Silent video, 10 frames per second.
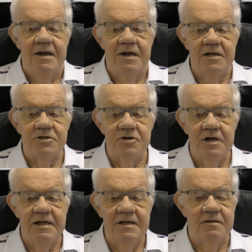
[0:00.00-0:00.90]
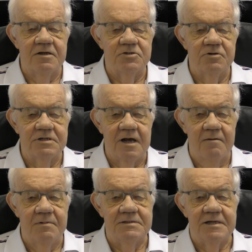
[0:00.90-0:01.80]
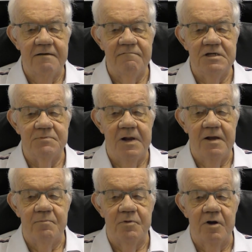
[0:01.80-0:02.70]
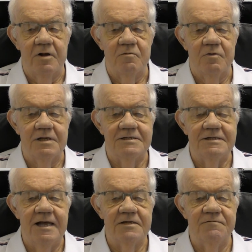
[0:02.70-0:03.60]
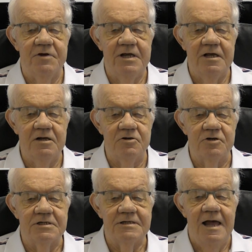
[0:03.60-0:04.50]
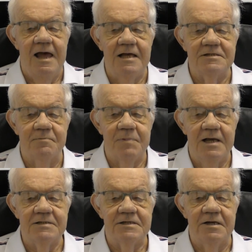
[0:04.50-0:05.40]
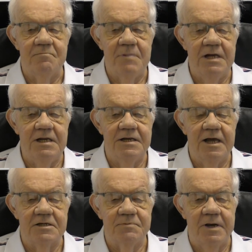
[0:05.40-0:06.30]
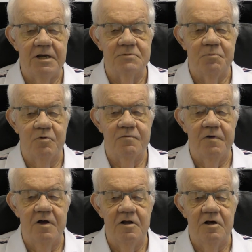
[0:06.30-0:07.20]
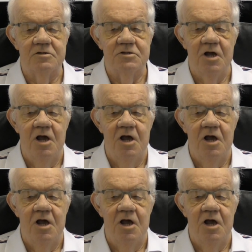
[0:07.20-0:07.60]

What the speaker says: Naturally, this retirement savings plan product with its tax-free interest has a place in many taxpayers' portfolios.